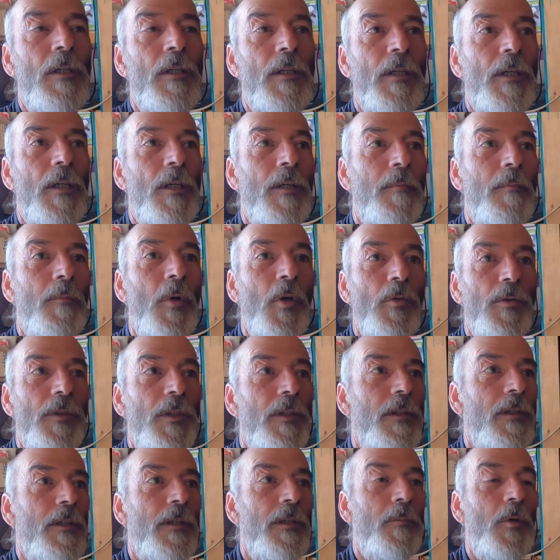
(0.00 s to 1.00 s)
Most of
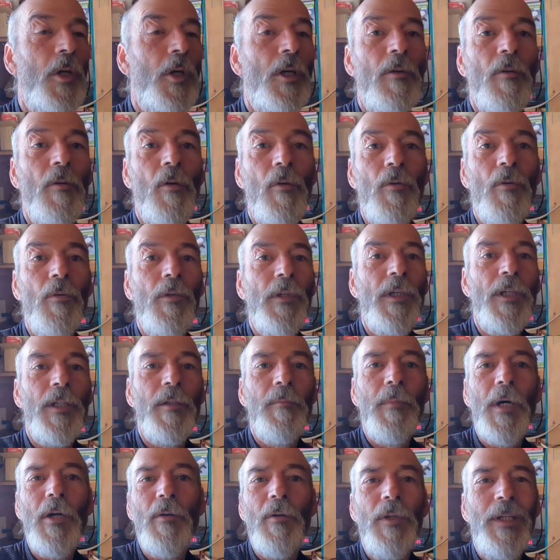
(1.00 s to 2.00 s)
them are only about
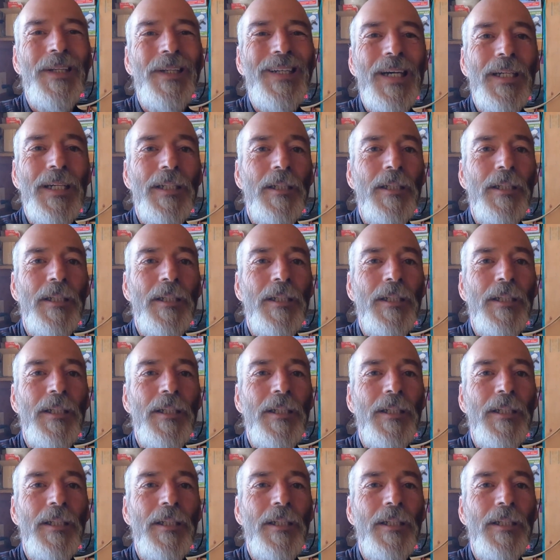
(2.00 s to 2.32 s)
90%